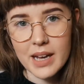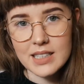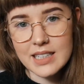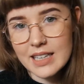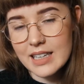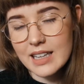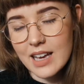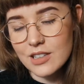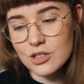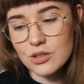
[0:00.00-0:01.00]
back to
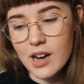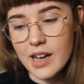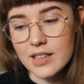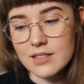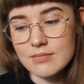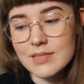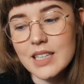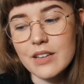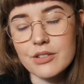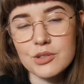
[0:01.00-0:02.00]
Kittyland to try and
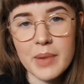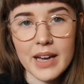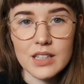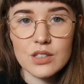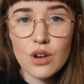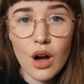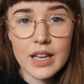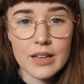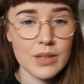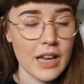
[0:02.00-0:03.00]
see if he was back in
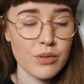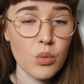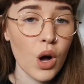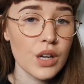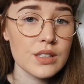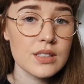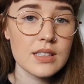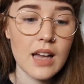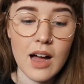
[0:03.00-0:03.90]
stock, he never was.